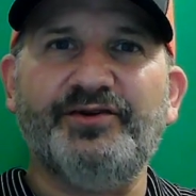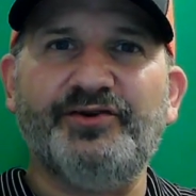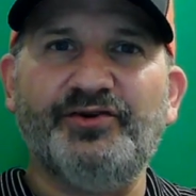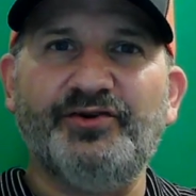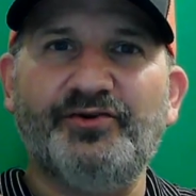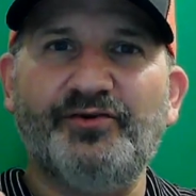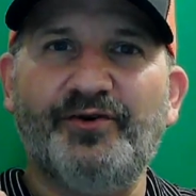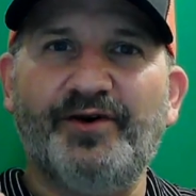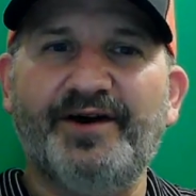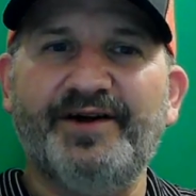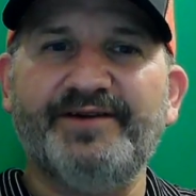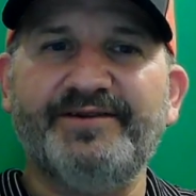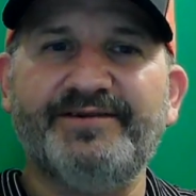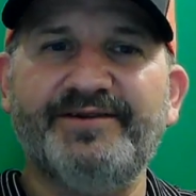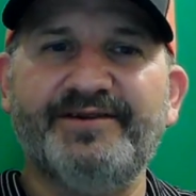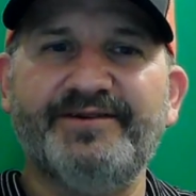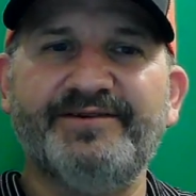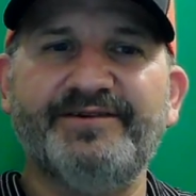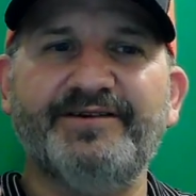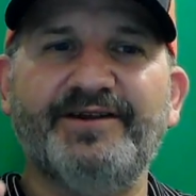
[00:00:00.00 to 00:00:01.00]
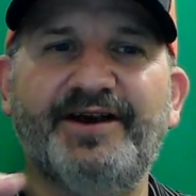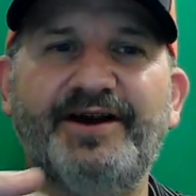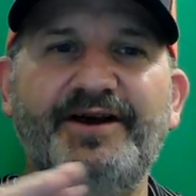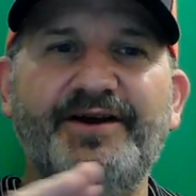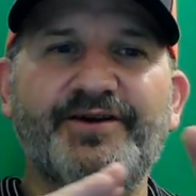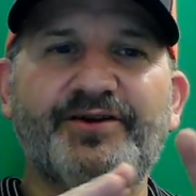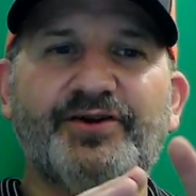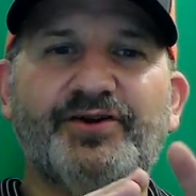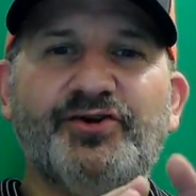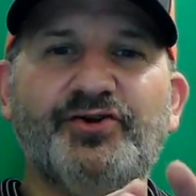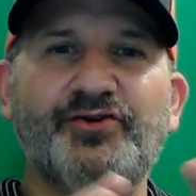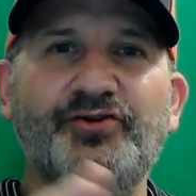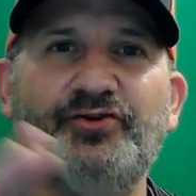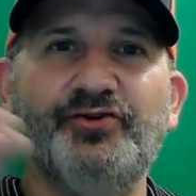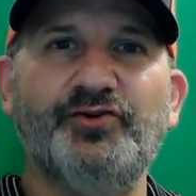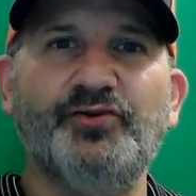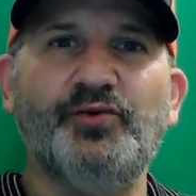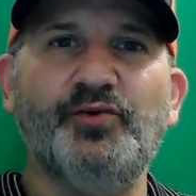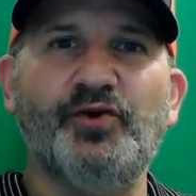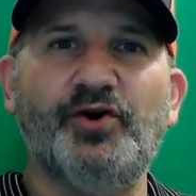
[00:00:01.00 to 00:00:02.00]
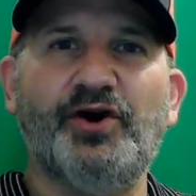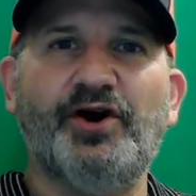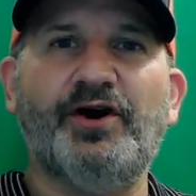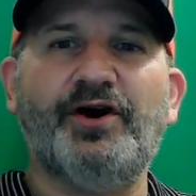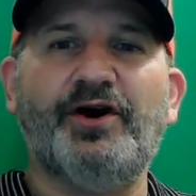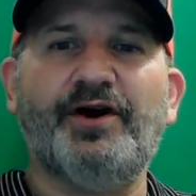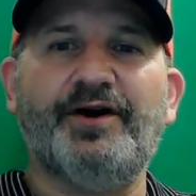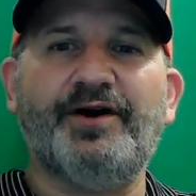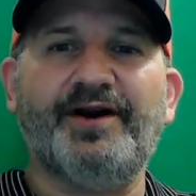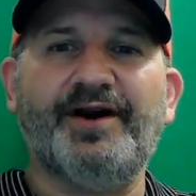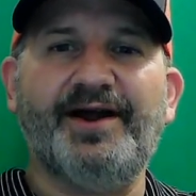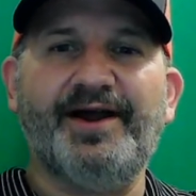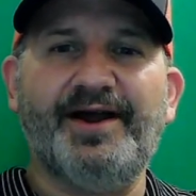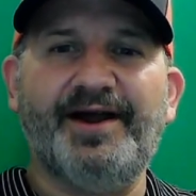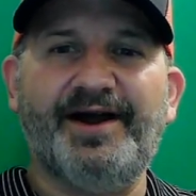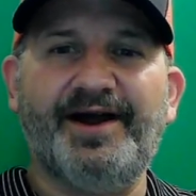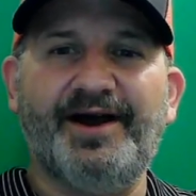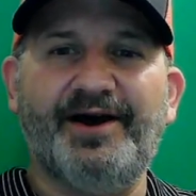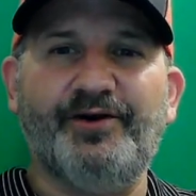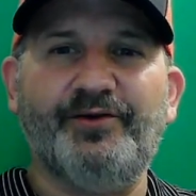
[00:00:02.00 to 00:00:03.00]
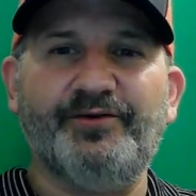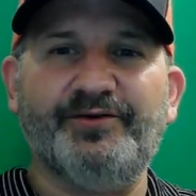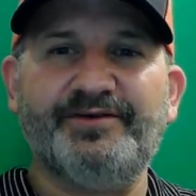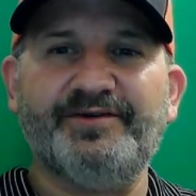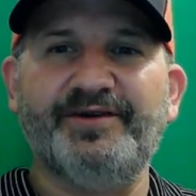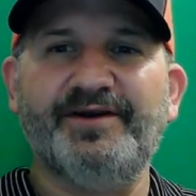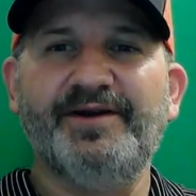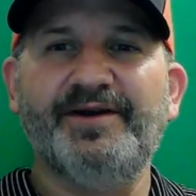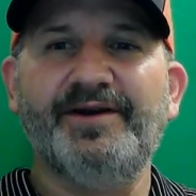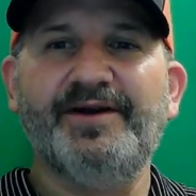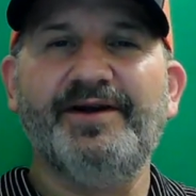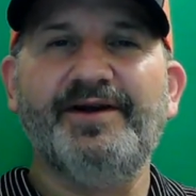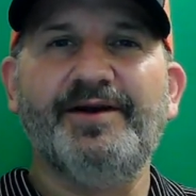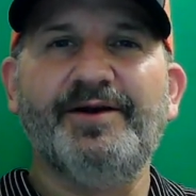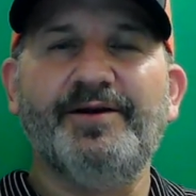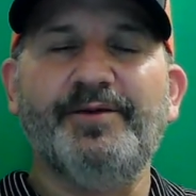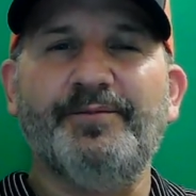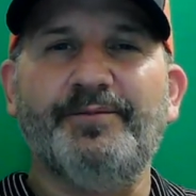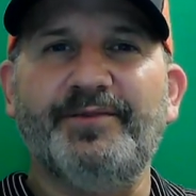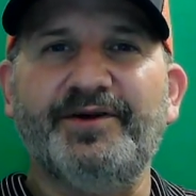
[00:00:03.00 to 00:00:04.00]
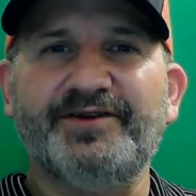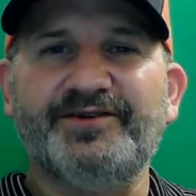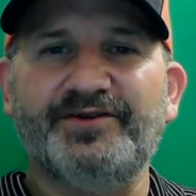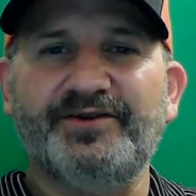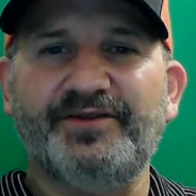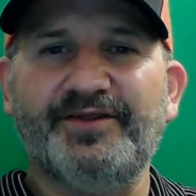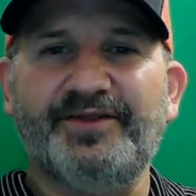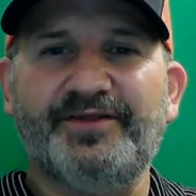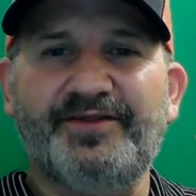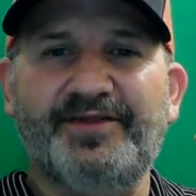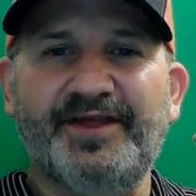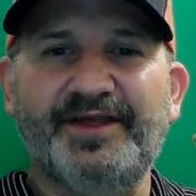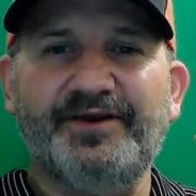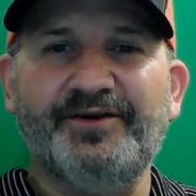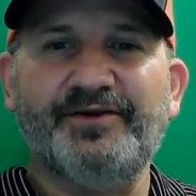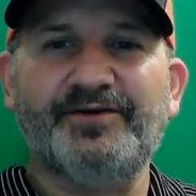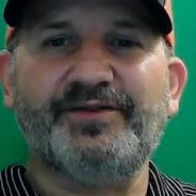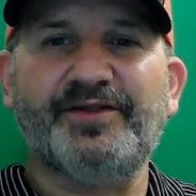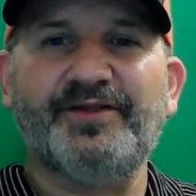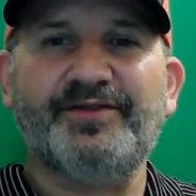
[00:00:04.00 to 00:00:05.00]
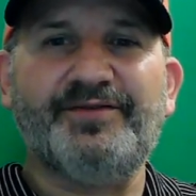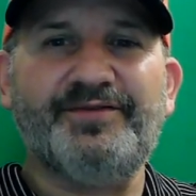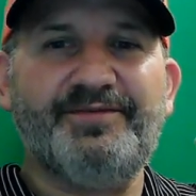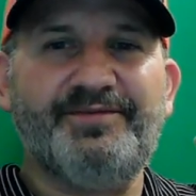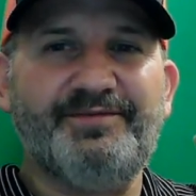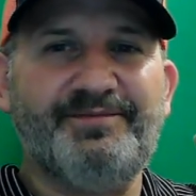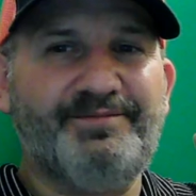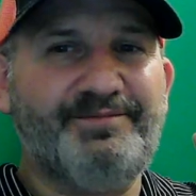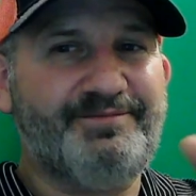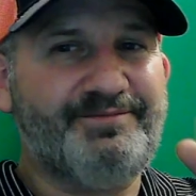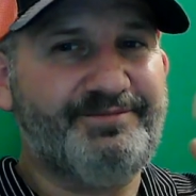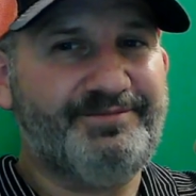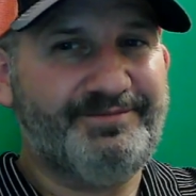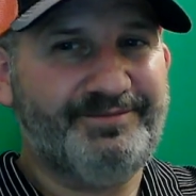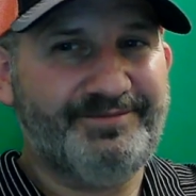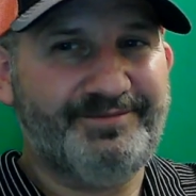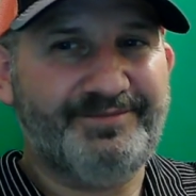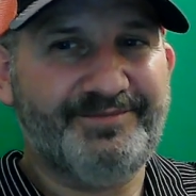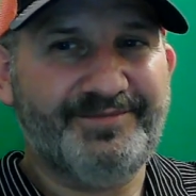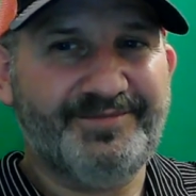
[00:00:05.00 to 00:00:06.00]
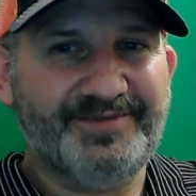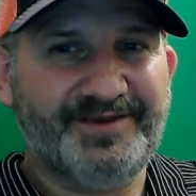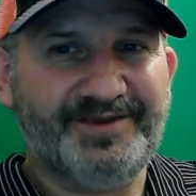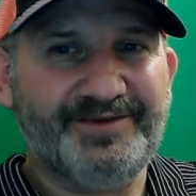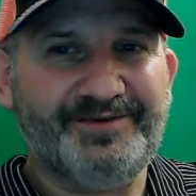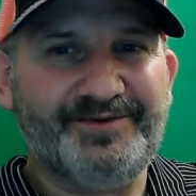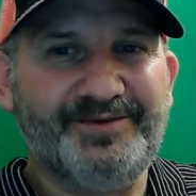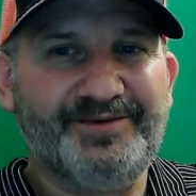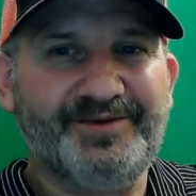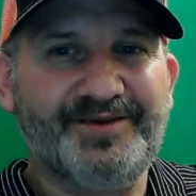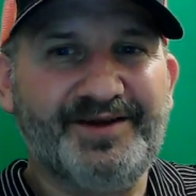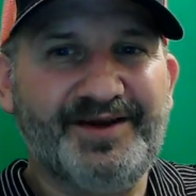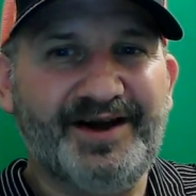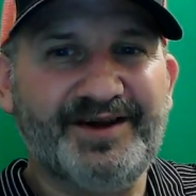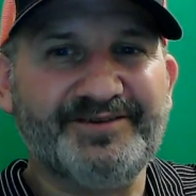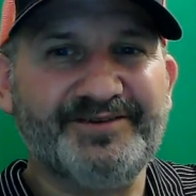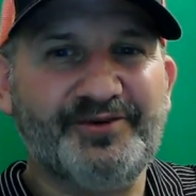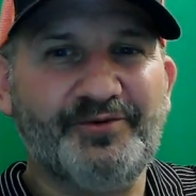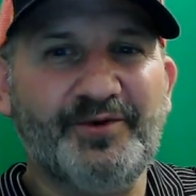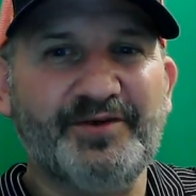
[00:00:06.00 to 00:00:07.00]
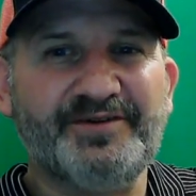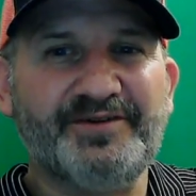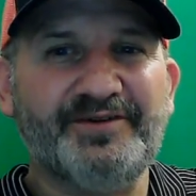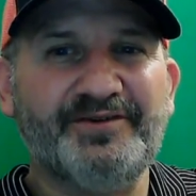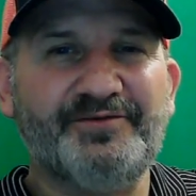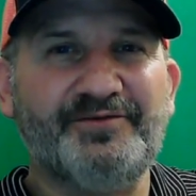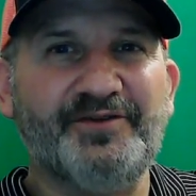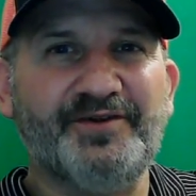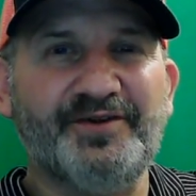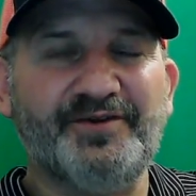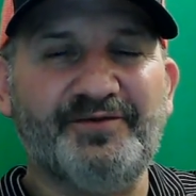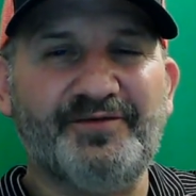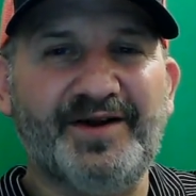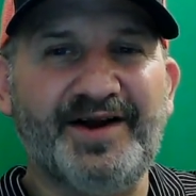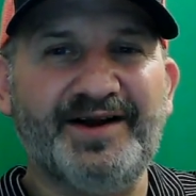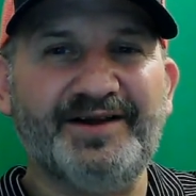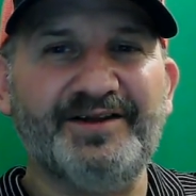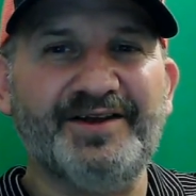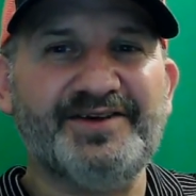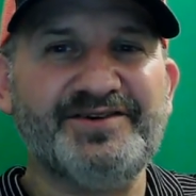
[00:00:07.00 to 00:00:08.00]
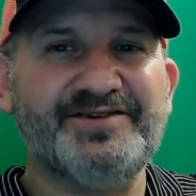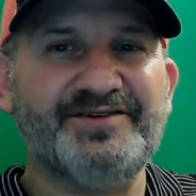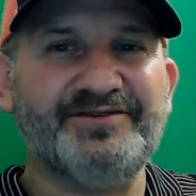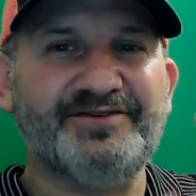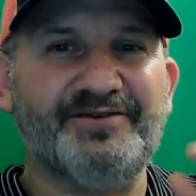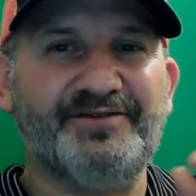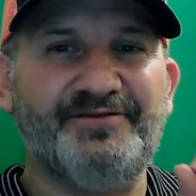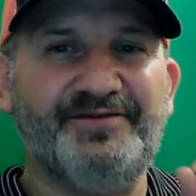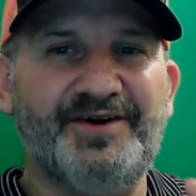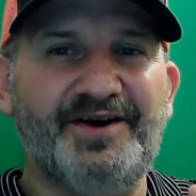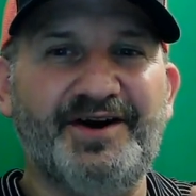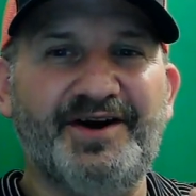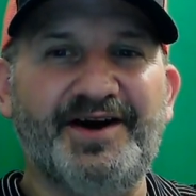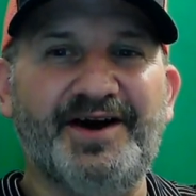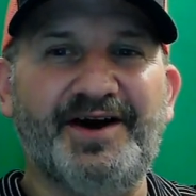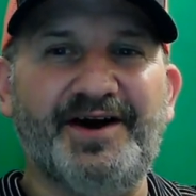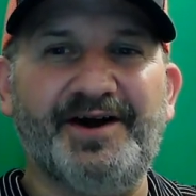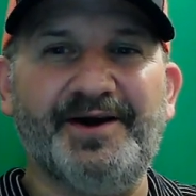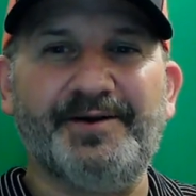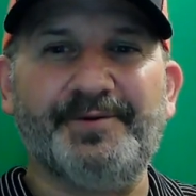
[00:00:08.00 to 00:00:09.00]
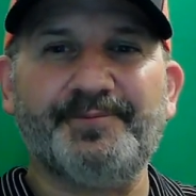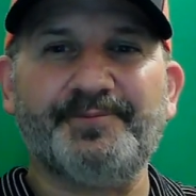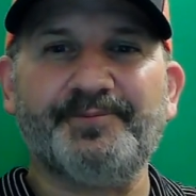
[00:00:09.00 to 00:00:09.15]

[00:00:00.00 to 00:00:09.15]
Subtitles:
You cross this line, you are out. Make sure that they know that the consequences for the violations are very high.